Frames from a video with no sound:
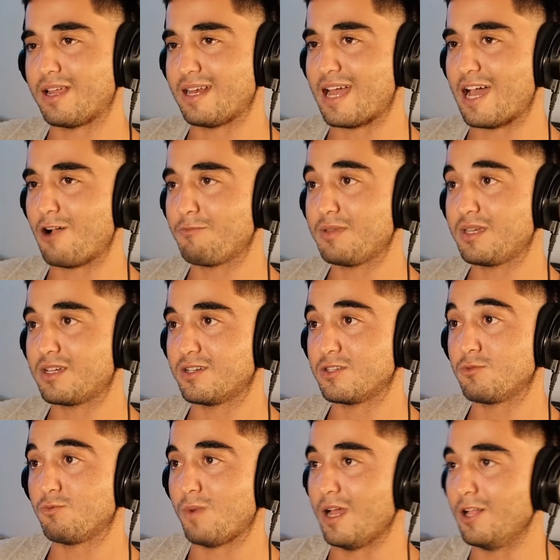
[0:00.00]
now,
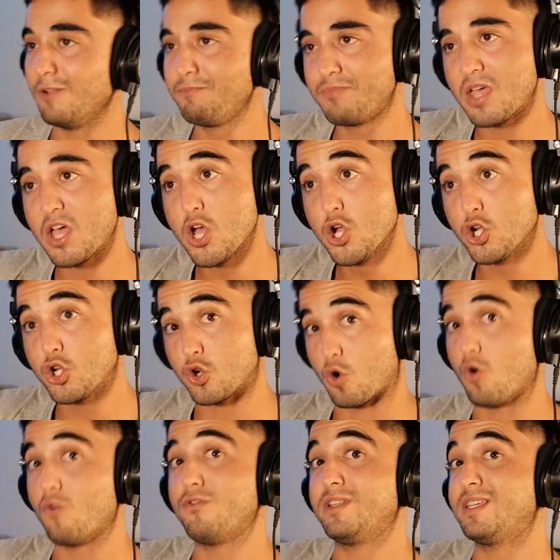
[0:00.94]
because, well,
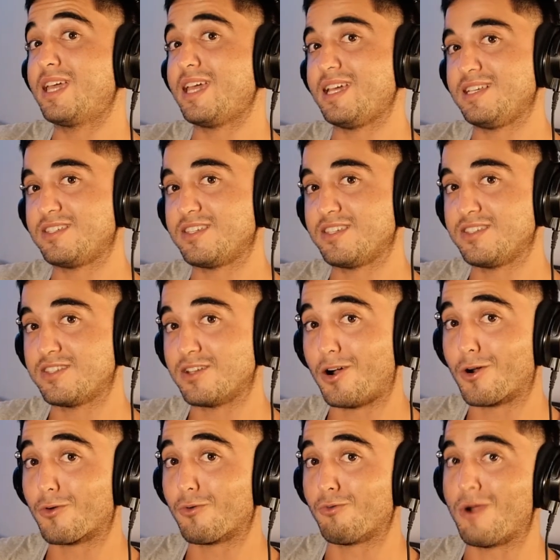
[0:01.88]
COVID cases
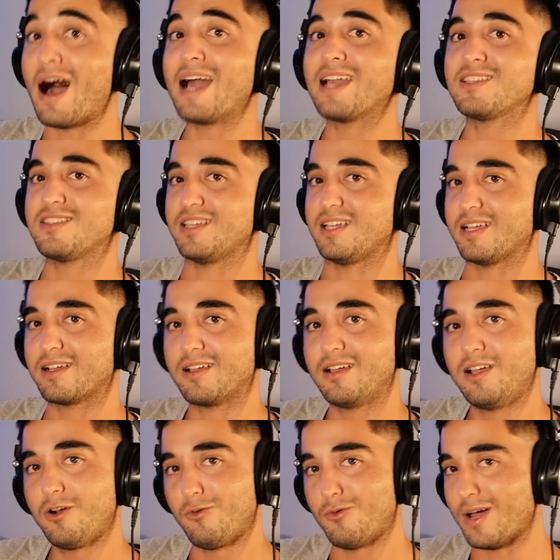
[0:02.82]
are rising
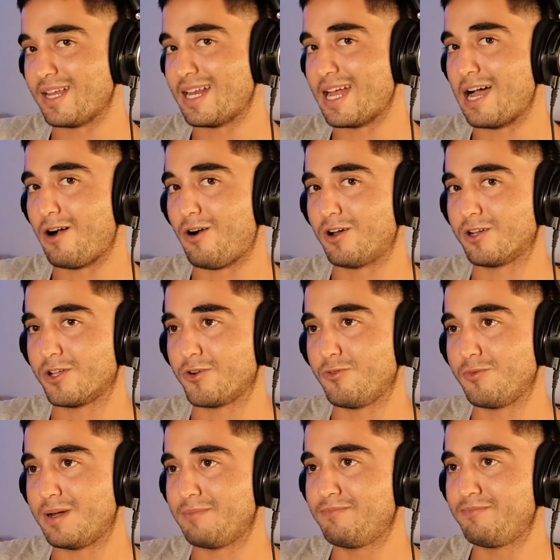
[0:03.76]
right now on
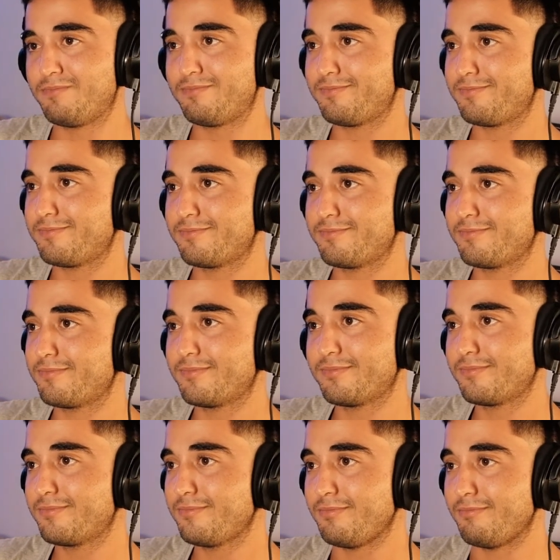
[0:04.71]
Aruba.
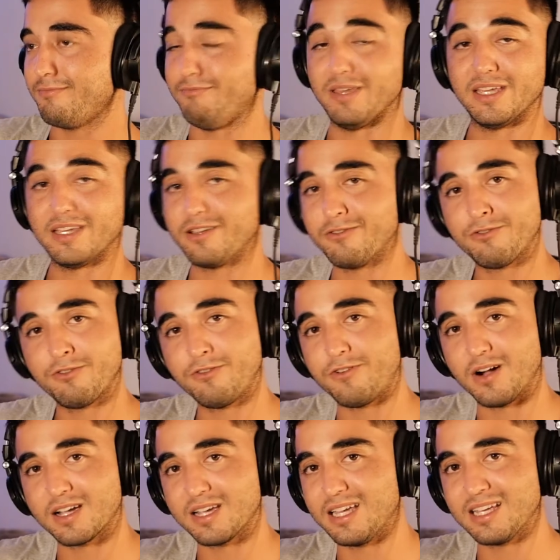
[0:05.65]
Big
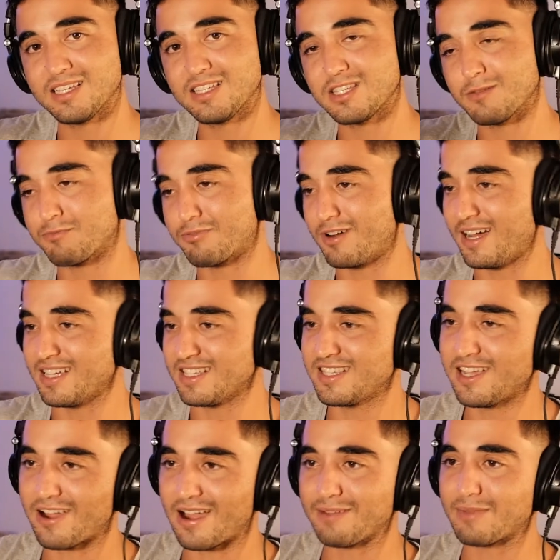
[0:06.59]
fucking
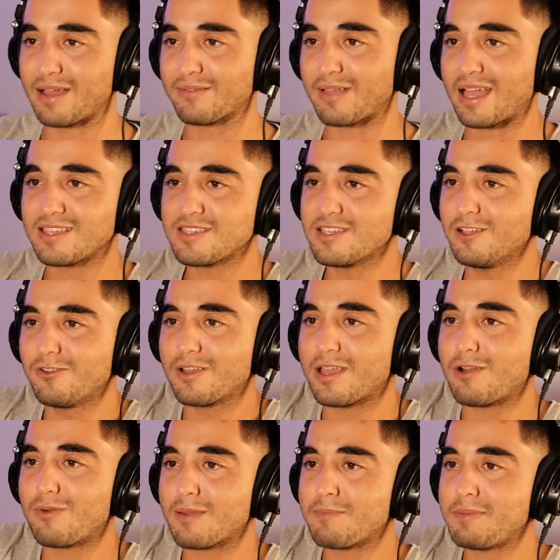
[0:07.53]
surprise there. I still don't
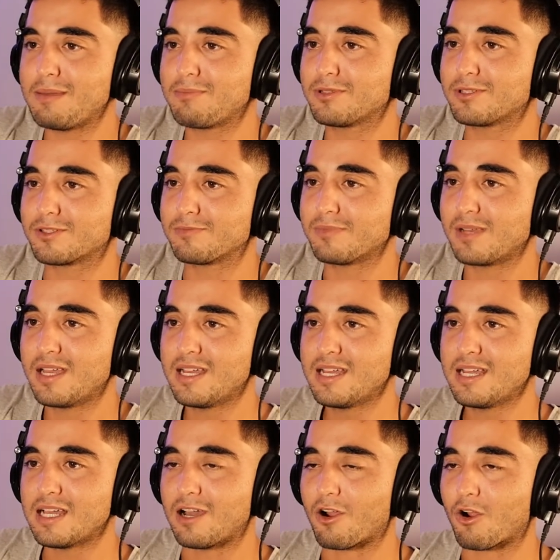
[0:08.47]
get why people
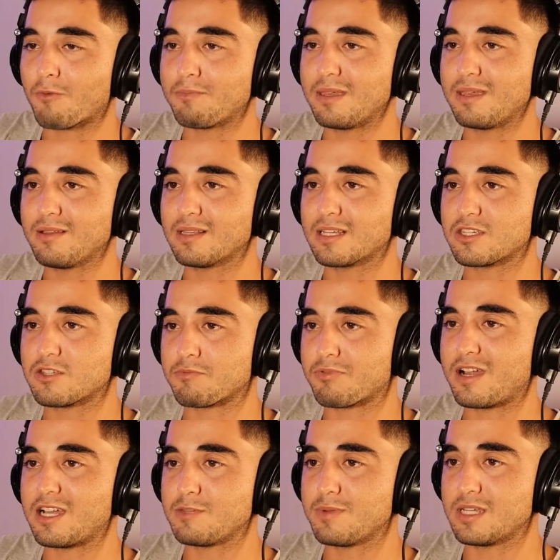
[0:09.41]
are being, like,
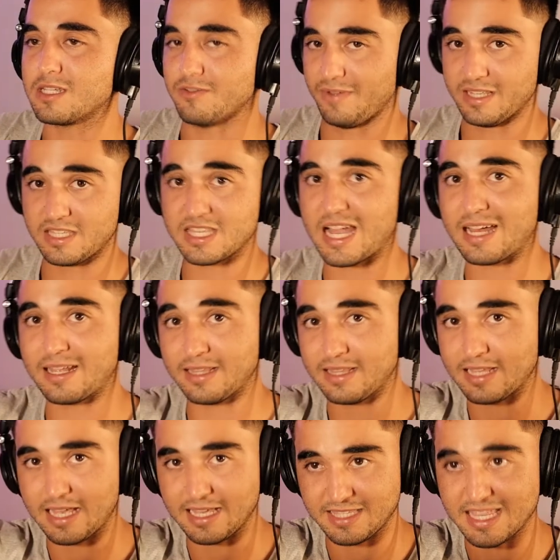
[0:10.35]
surprised because of it. It's
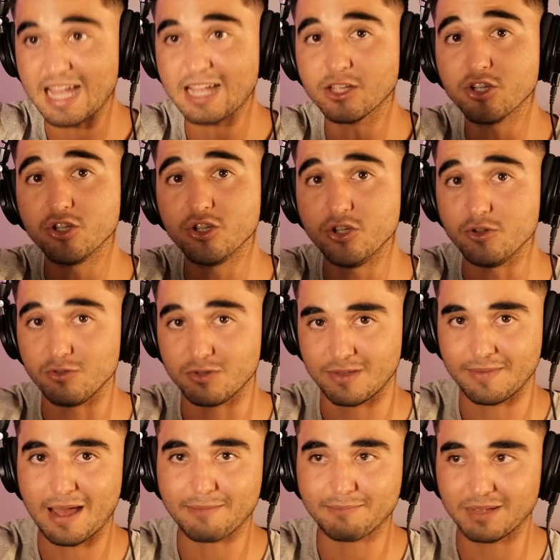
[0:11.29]
not good news.
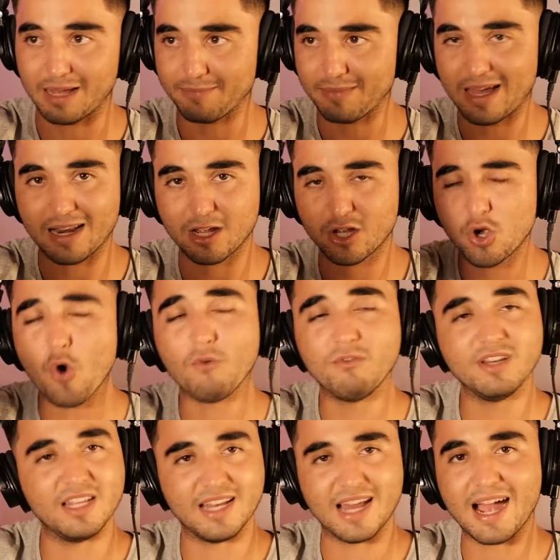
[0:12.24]
I'm not a
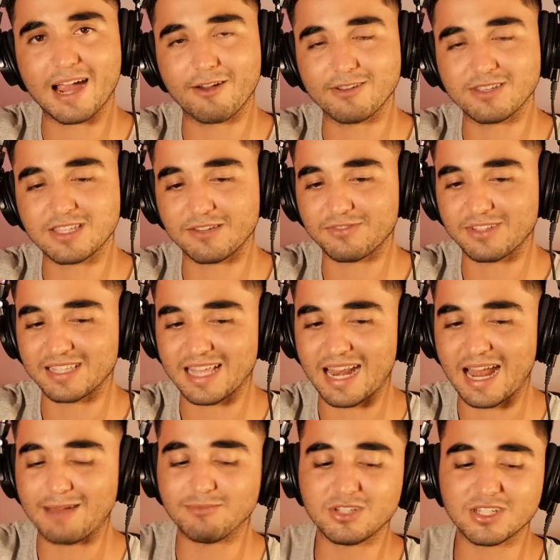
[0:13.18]
COVID denier and stuff like
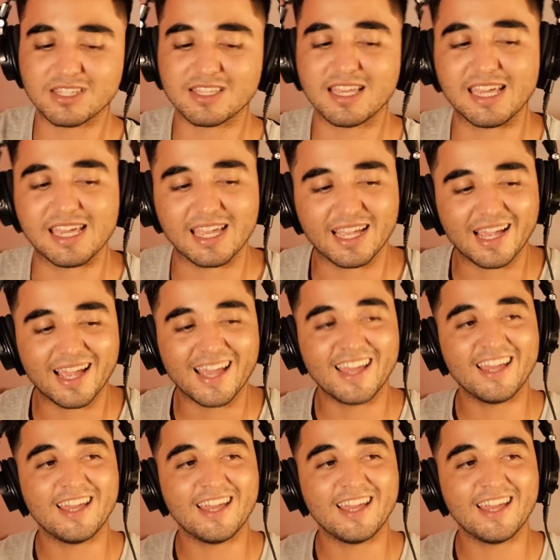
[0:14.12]
that. I'm just saying